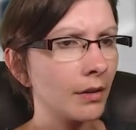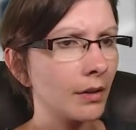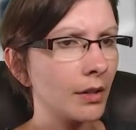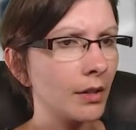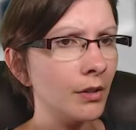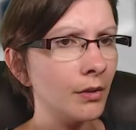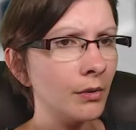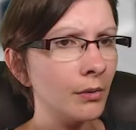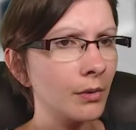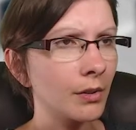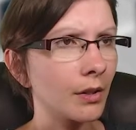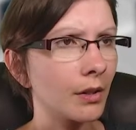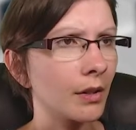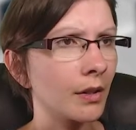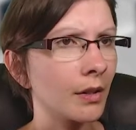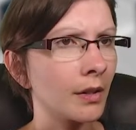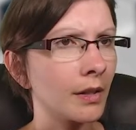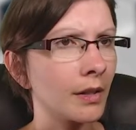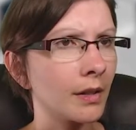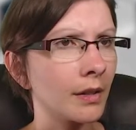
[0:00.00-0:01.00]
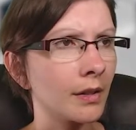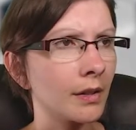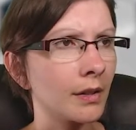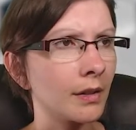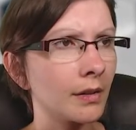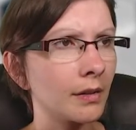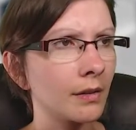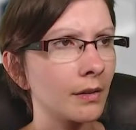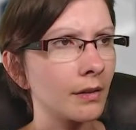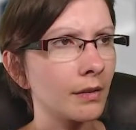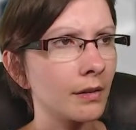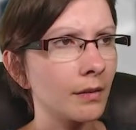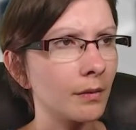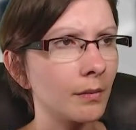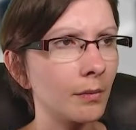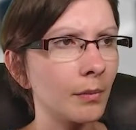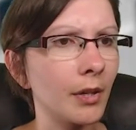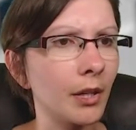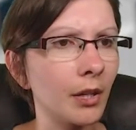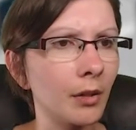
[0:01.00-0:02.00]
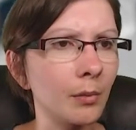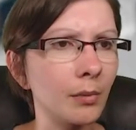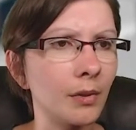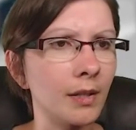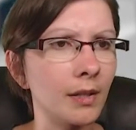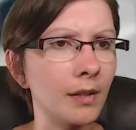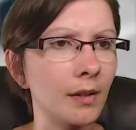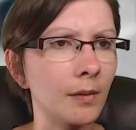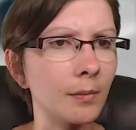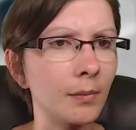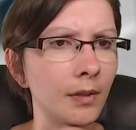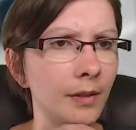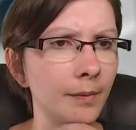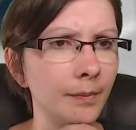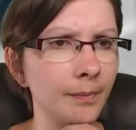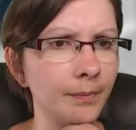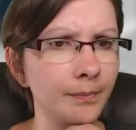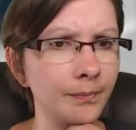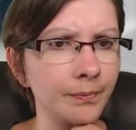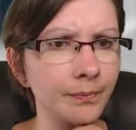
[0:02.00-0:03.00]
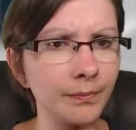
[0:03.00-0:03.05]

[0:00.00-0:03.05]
the cues are in this PowerPoint template